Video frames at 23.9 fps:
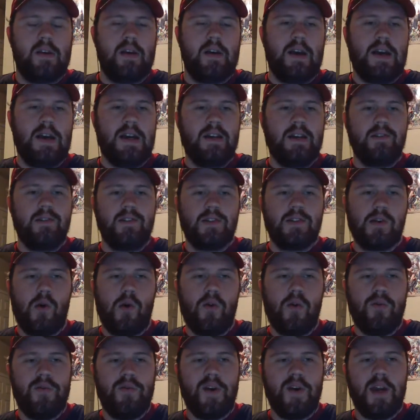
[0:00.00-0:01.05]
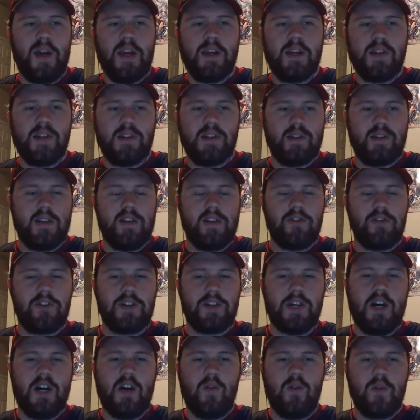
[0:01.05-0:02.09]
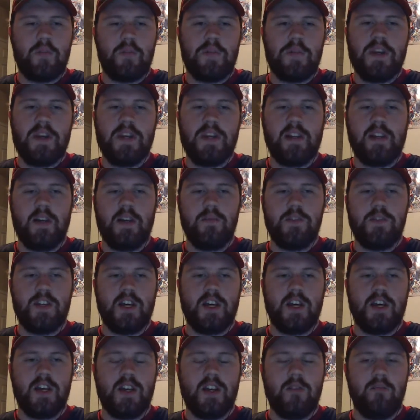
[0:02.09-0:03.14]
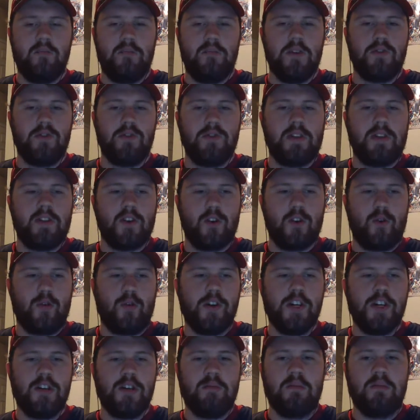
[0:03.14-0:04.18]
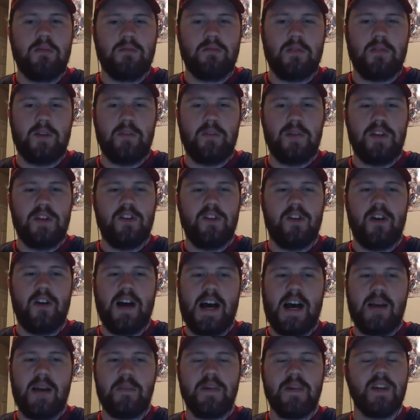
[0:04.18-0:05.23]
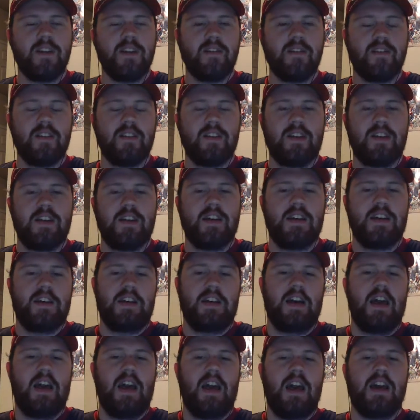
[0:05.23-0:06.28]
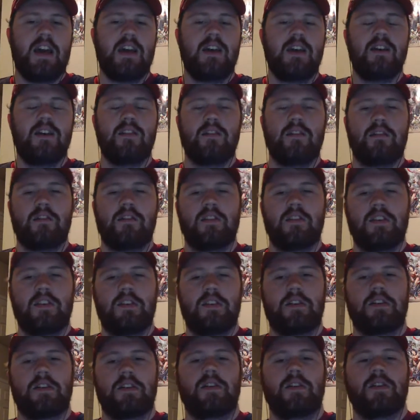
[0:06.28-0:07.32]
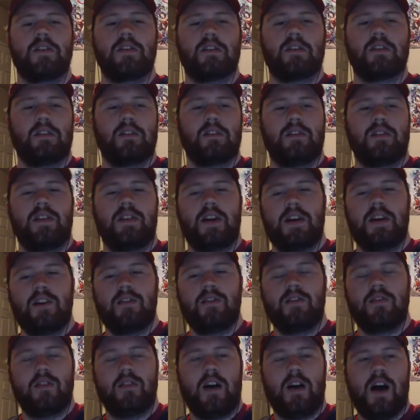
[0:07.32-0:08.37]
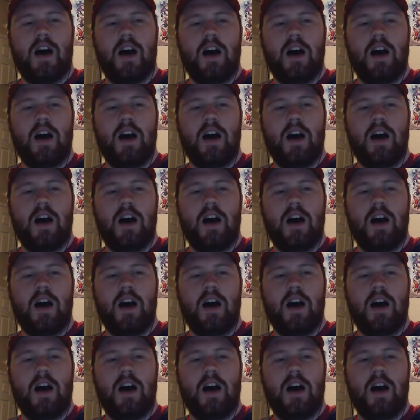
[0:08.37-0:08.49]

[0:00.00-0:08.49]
And this whole fight is intercut with Pete and MJ building the crib and being all happy. And then